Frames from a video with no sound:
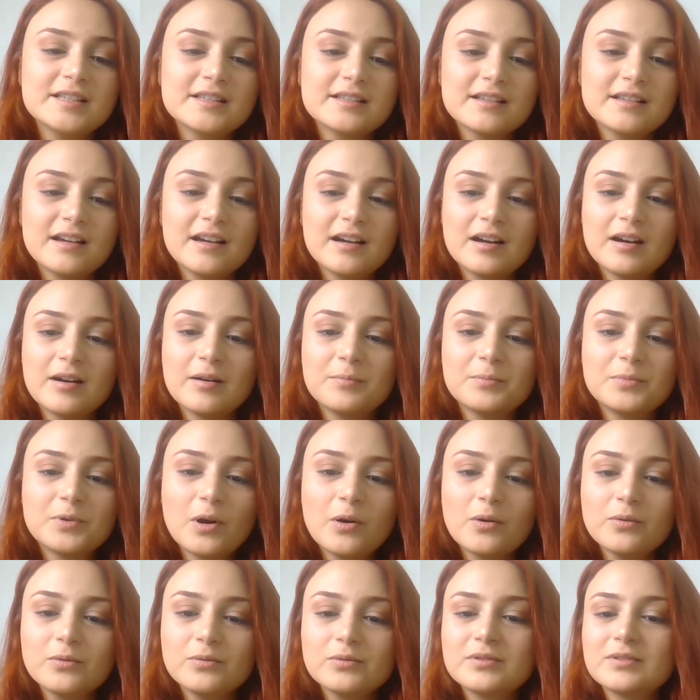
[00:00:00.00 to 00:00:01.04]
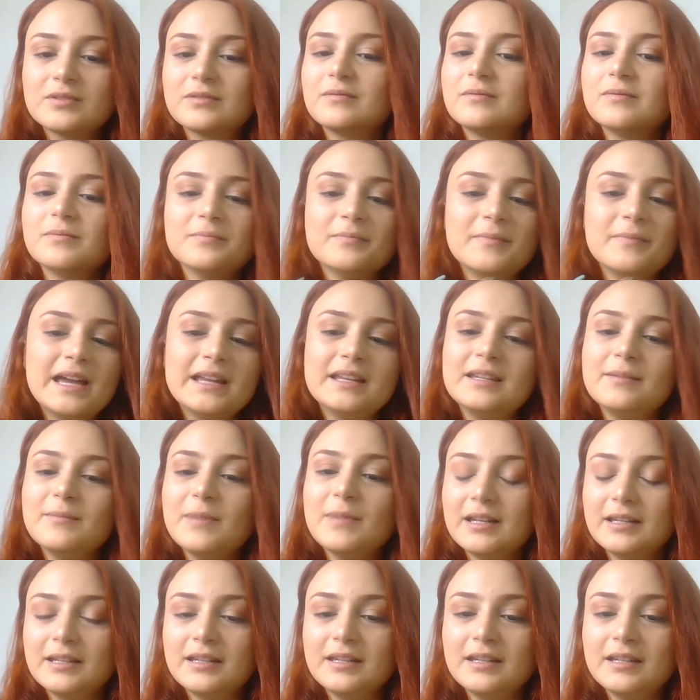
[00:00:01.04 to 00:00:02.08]
this brought
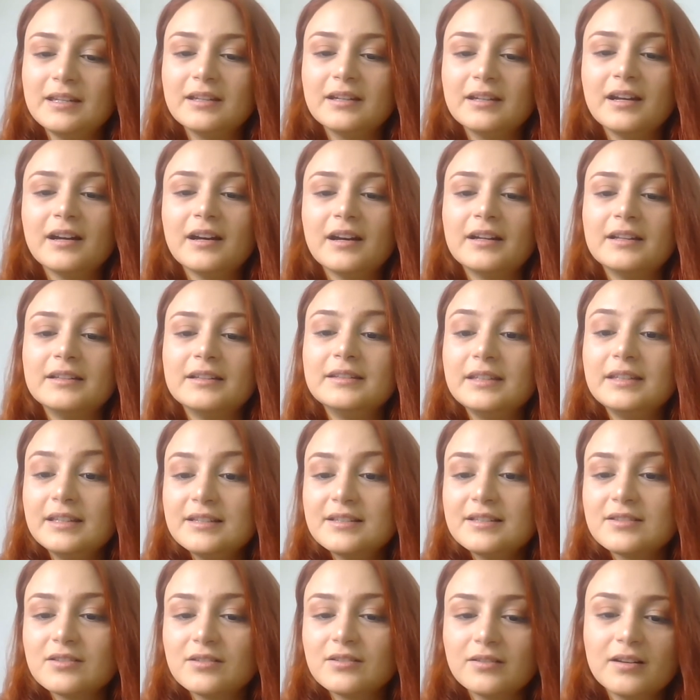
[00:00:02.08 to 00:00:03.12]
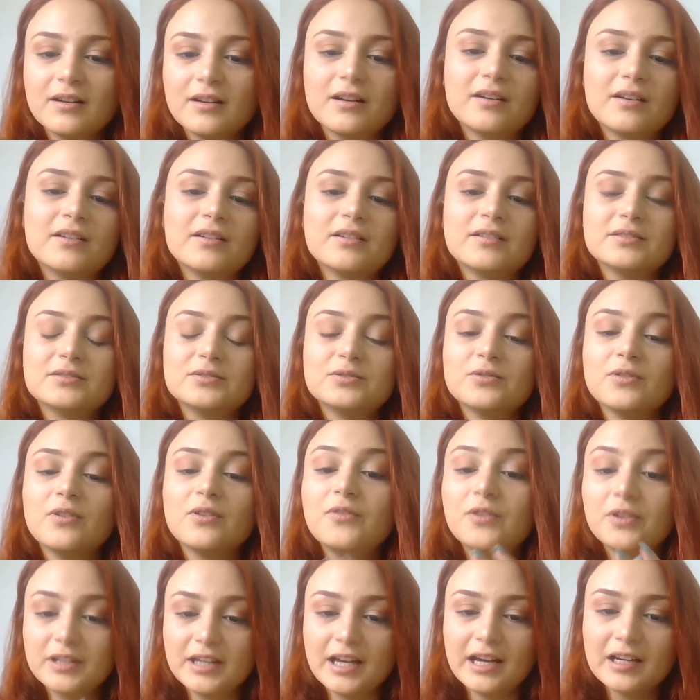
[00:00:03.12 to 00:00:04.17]
many many uh, needs
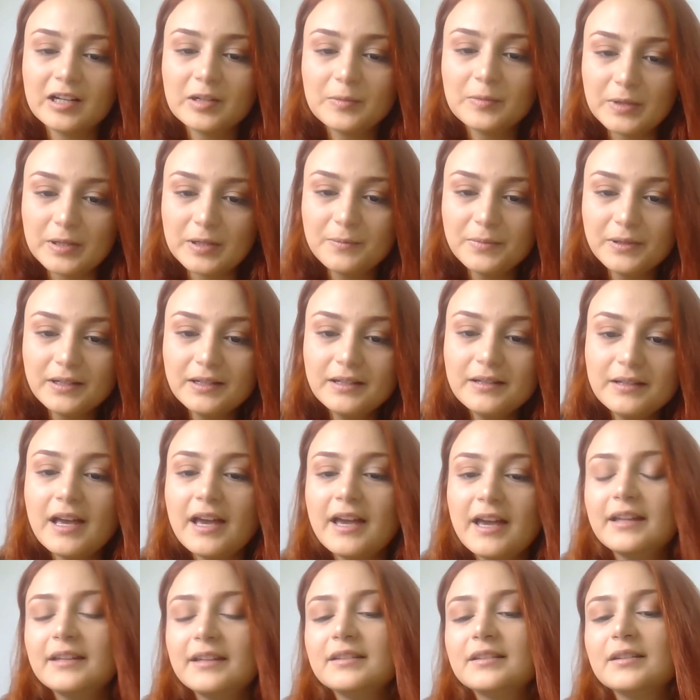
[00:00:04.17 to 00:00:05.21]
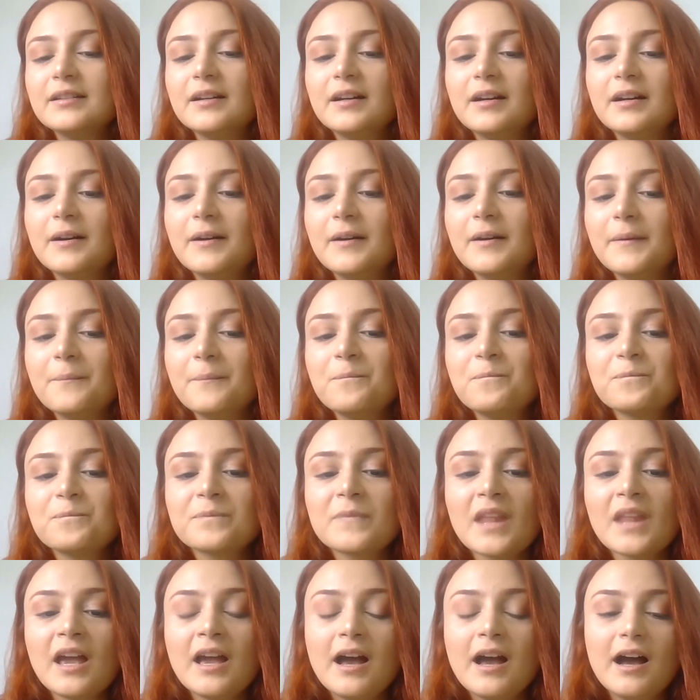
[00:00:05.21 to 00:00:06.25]
uh, to, for young people and
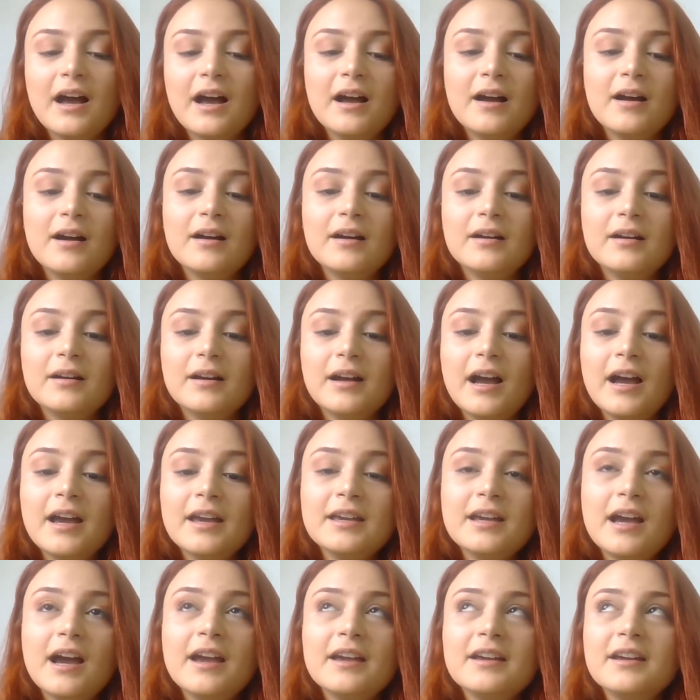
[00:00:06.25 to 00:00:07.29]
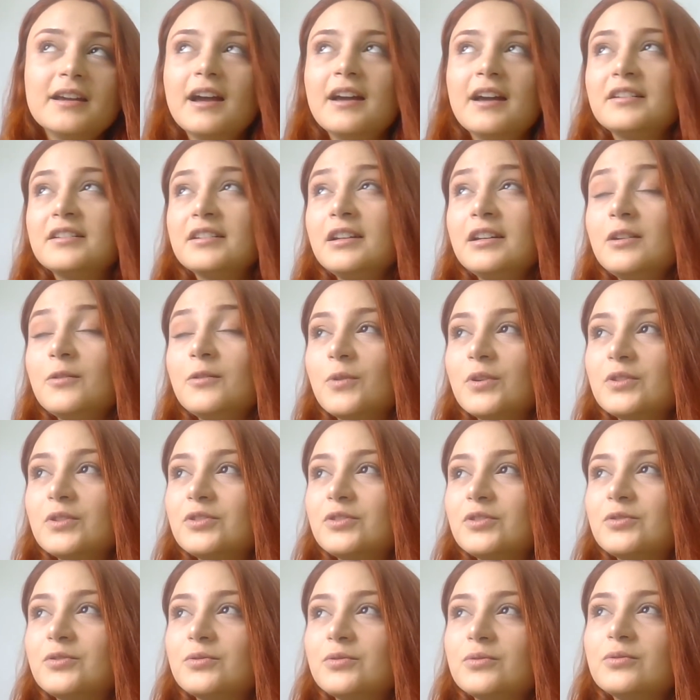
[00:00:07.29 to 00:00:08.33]
um, uh, I, I, I,
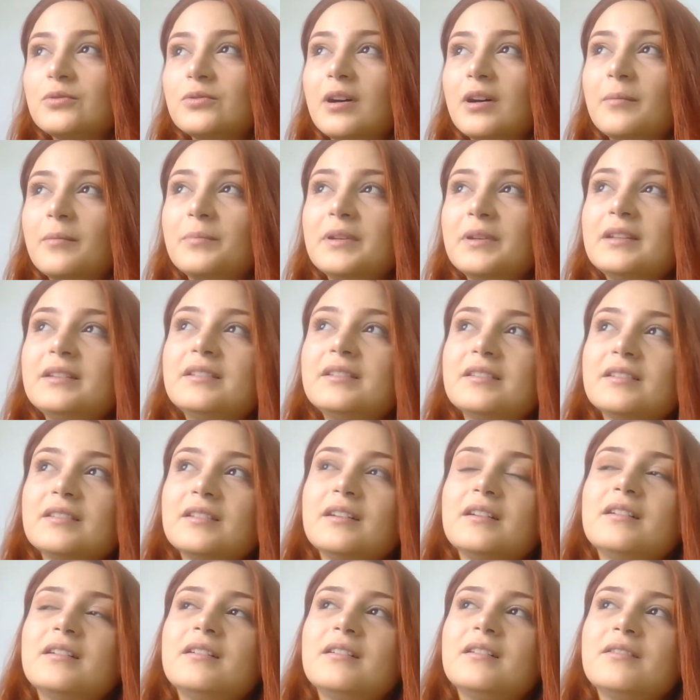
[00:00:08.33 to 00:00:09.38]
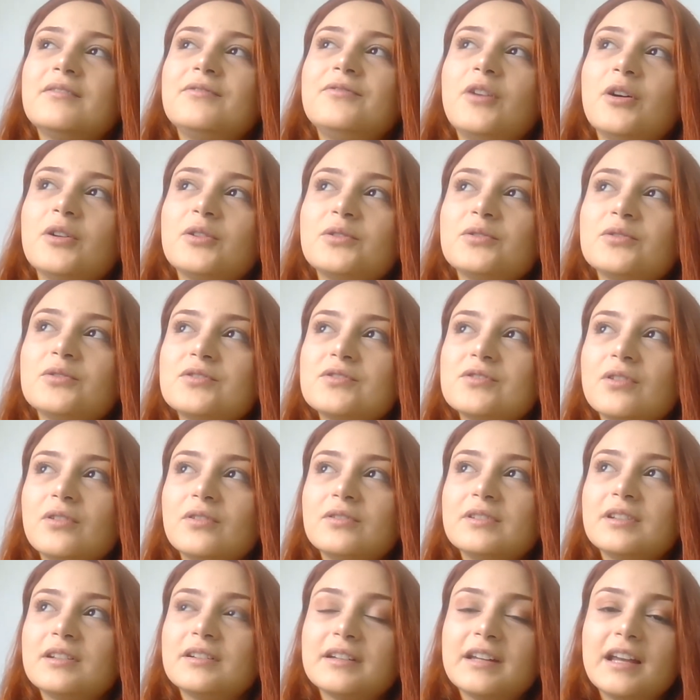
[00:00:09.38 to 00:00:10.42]
really want to a uh, bit uh,
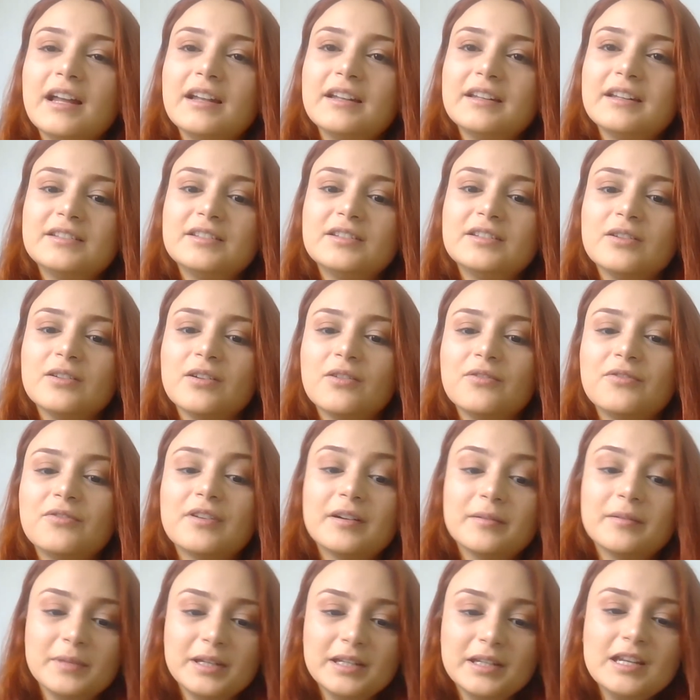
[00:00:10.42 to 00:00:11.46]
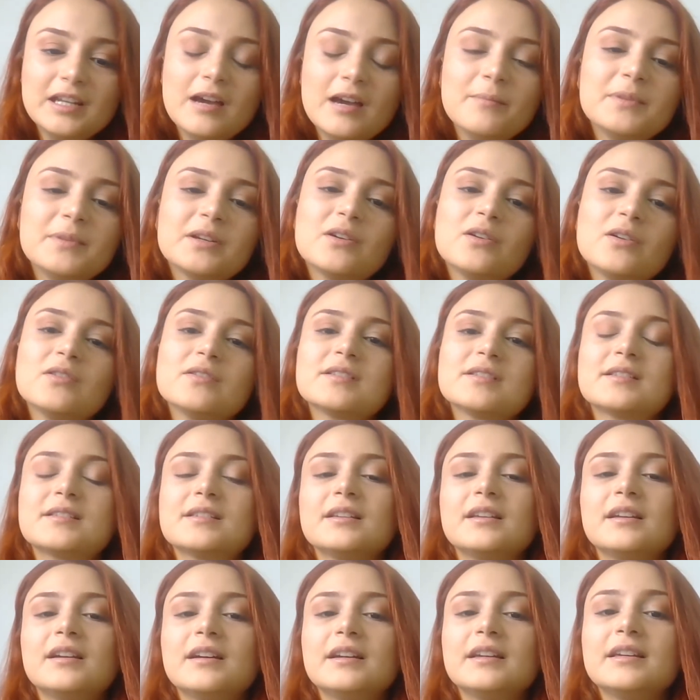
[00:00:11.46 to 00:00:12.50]
focus on the reality of Armenia
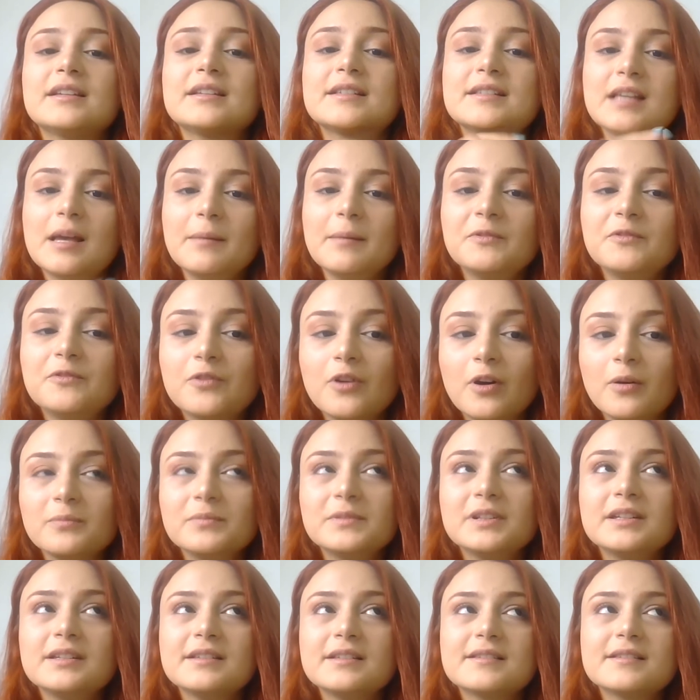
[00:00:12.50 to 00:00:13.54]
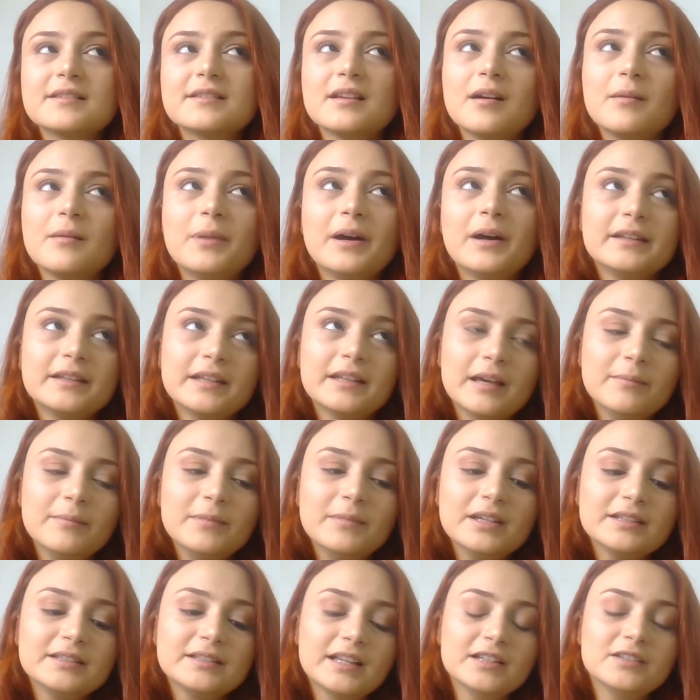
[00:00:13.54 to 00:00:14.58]
because except from this
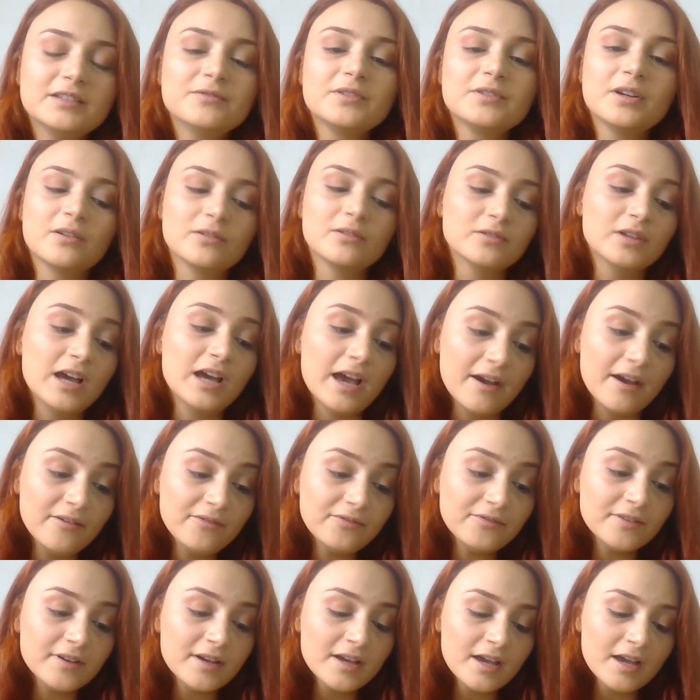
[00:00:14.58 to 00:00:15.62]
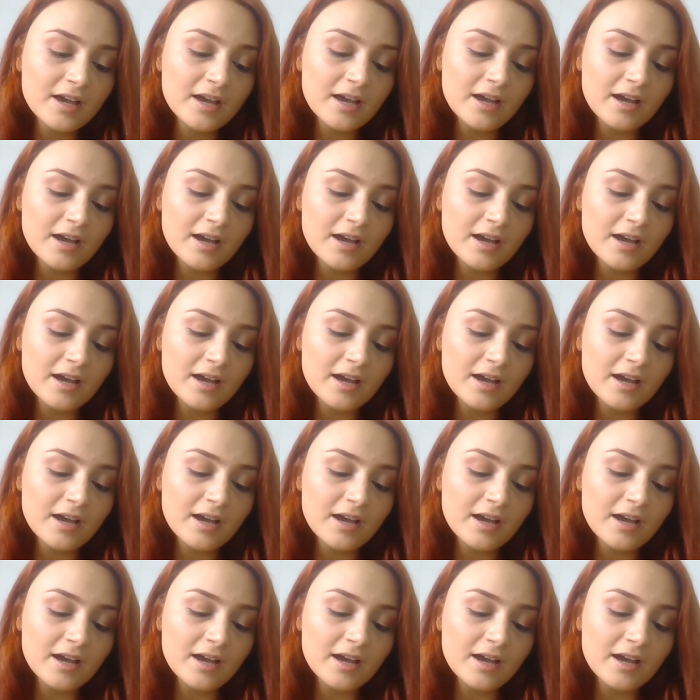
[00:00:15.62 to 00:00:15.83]
pandemic that we all have